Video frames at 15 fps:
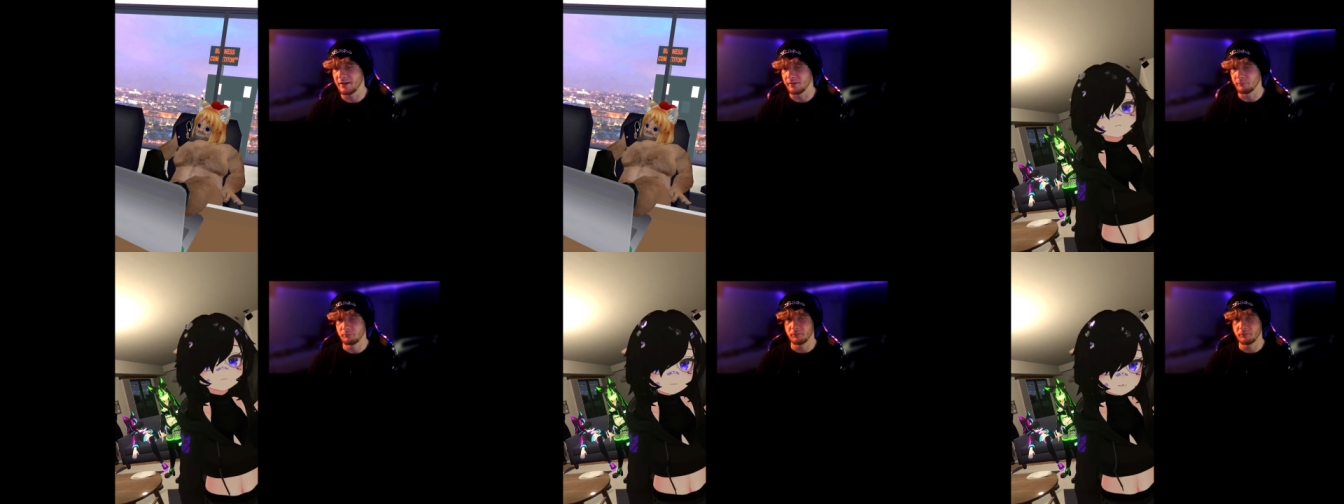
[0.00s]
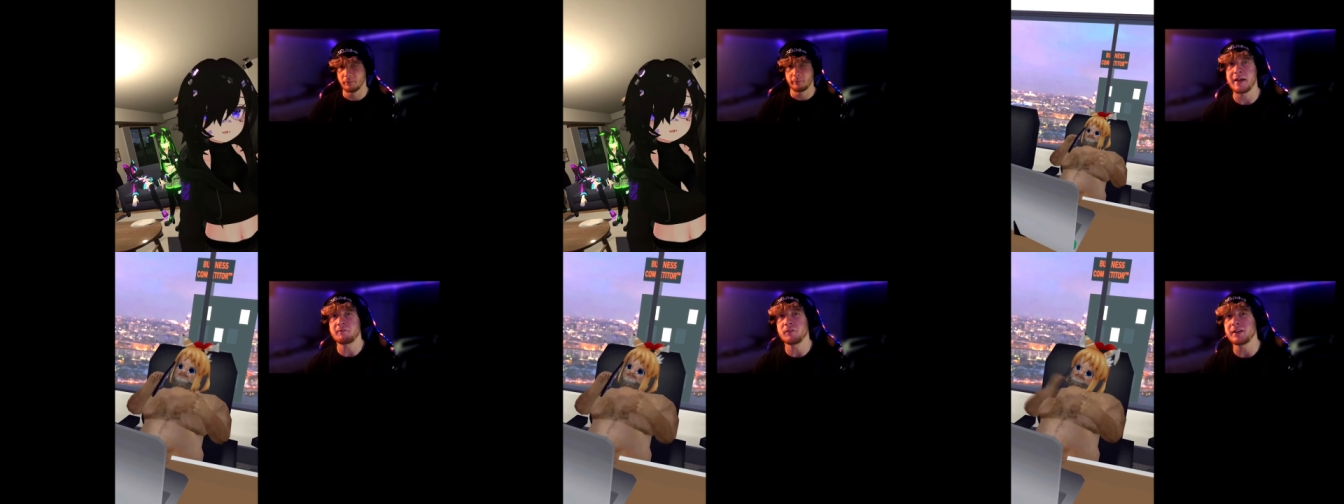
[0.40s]
please? Yeah,
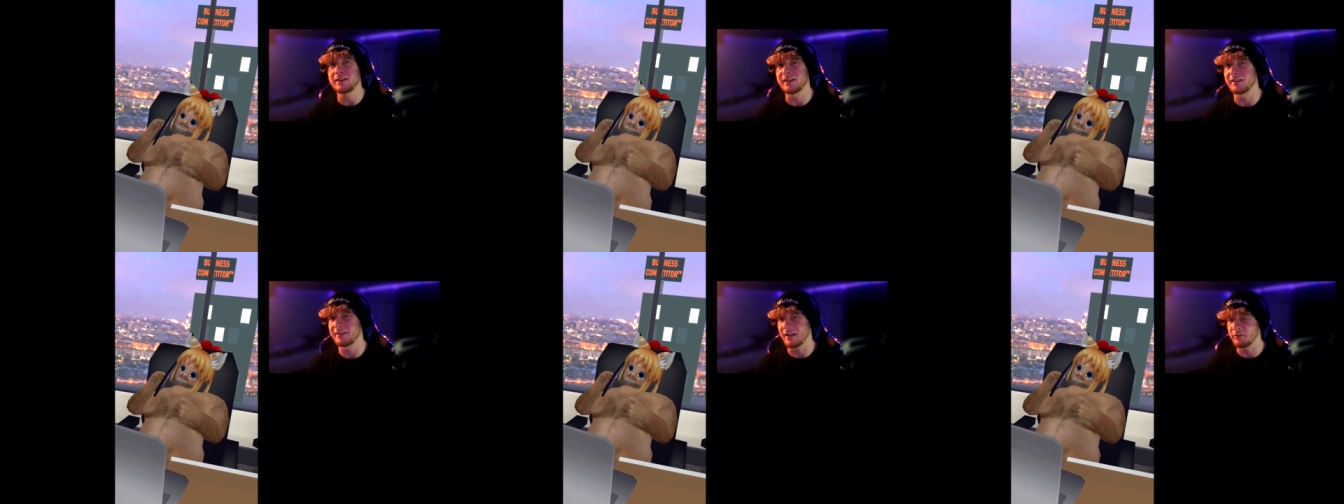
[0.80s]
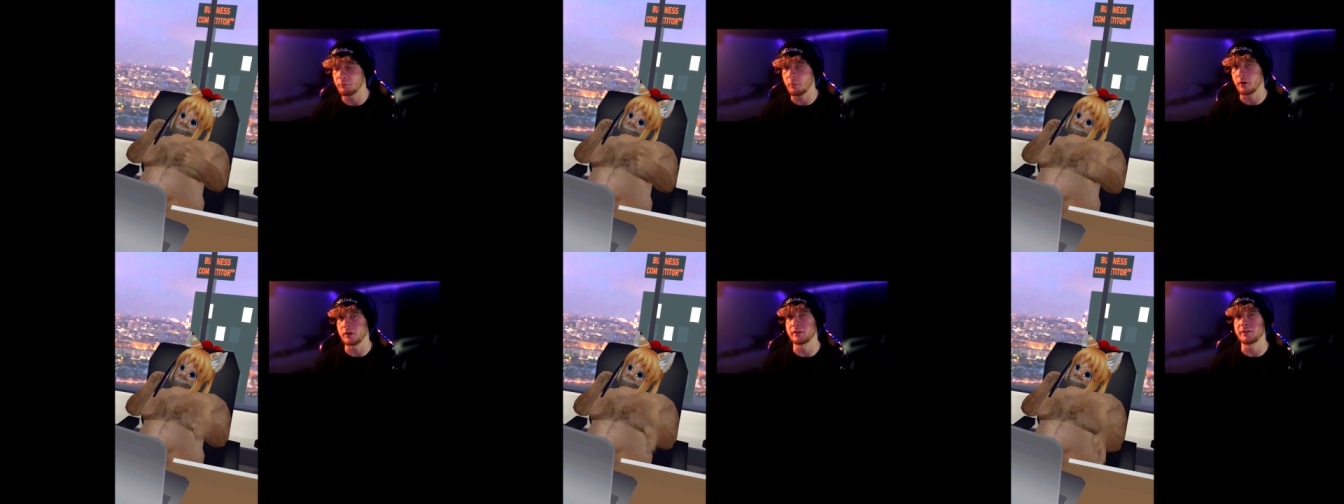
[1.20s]
True. thankfully, since
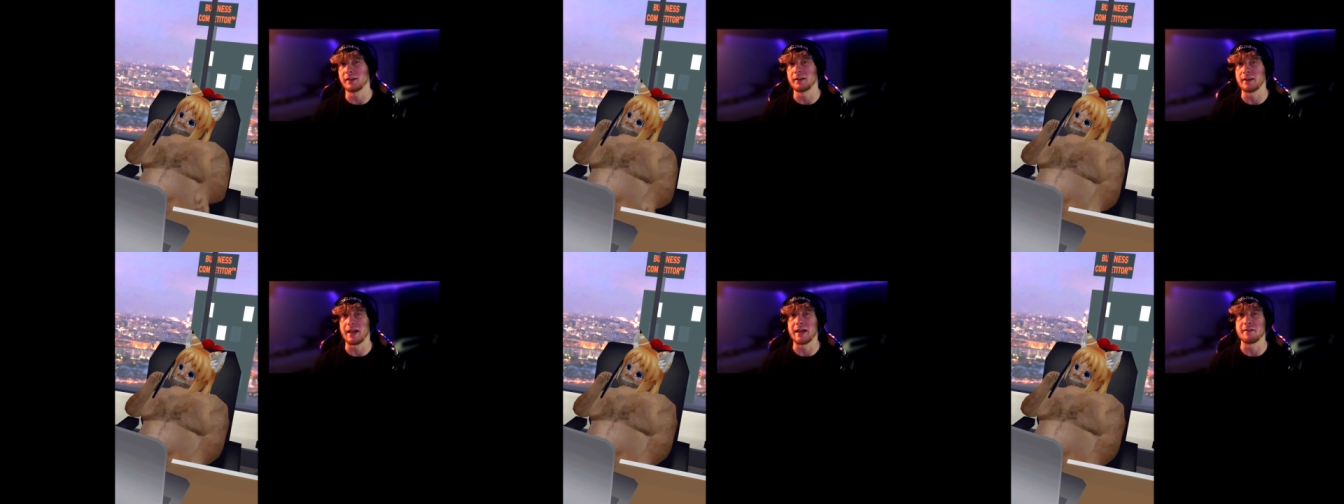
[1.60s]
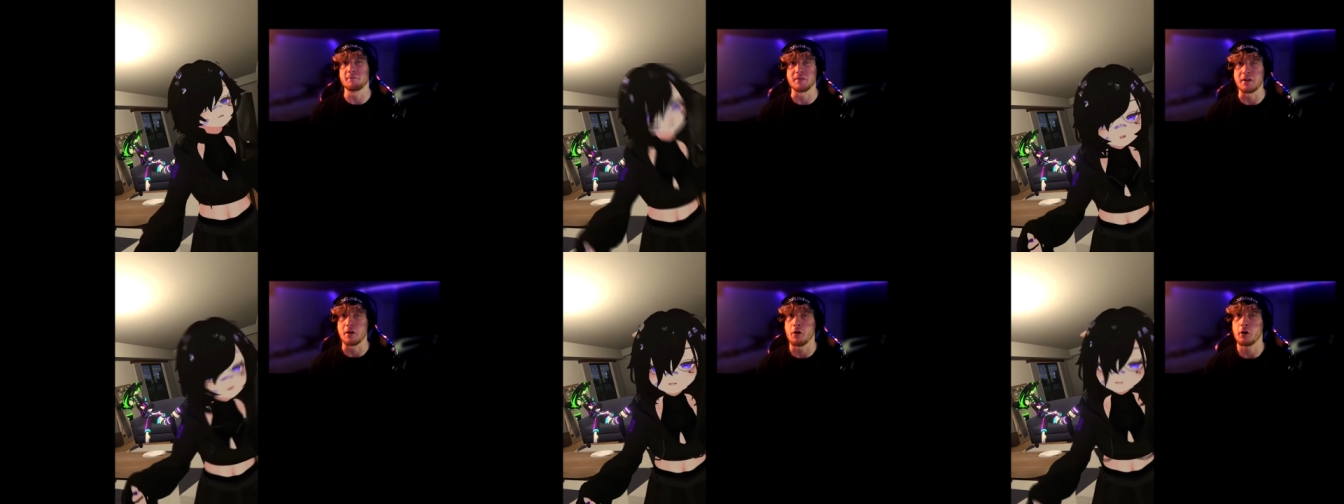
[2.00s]
South Park did
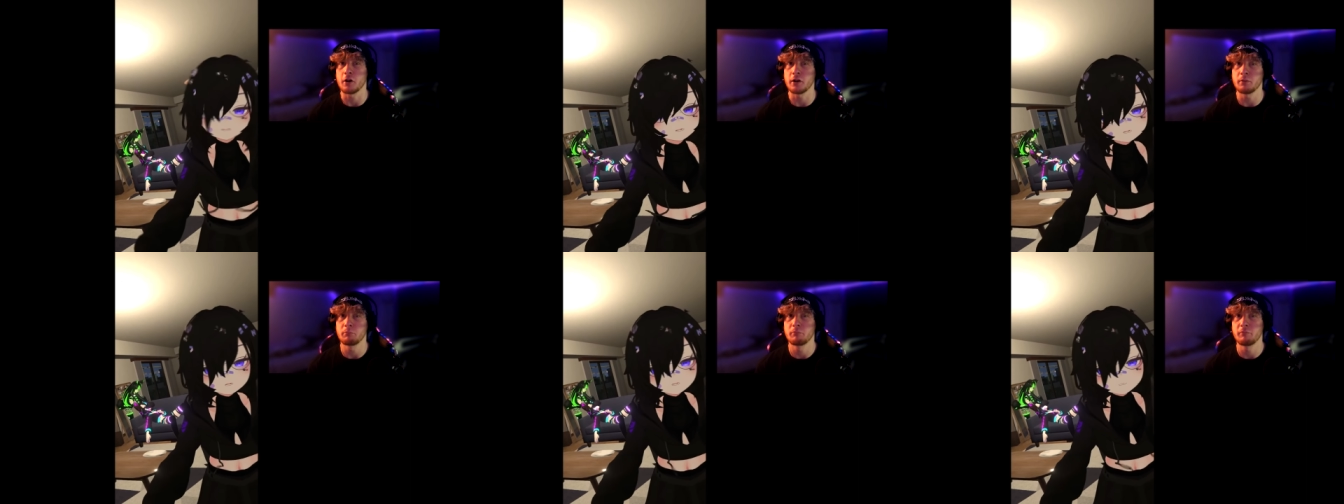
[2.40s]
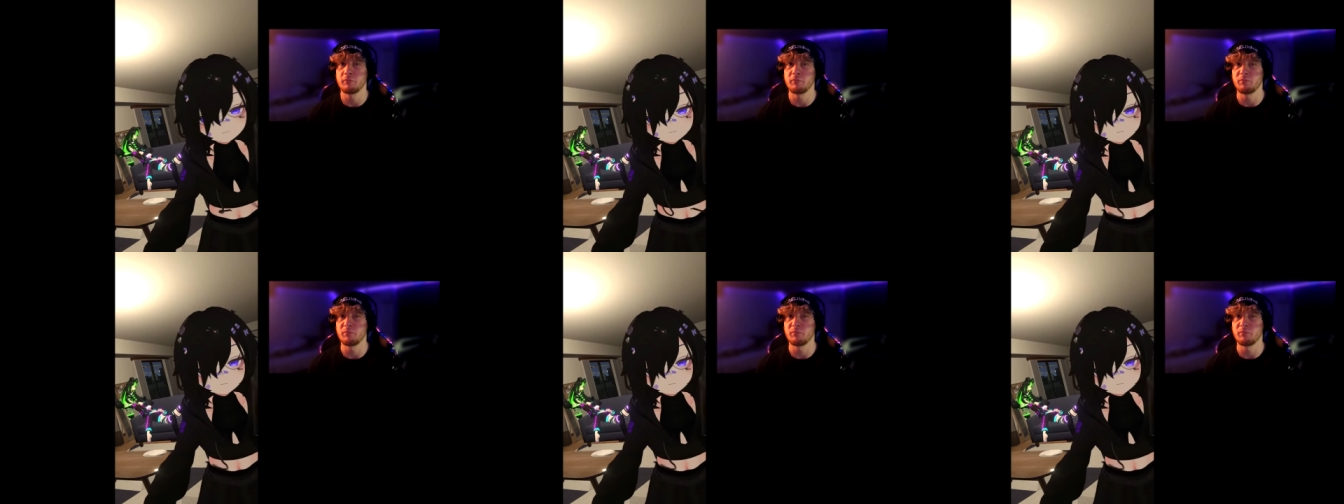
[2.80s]
a V R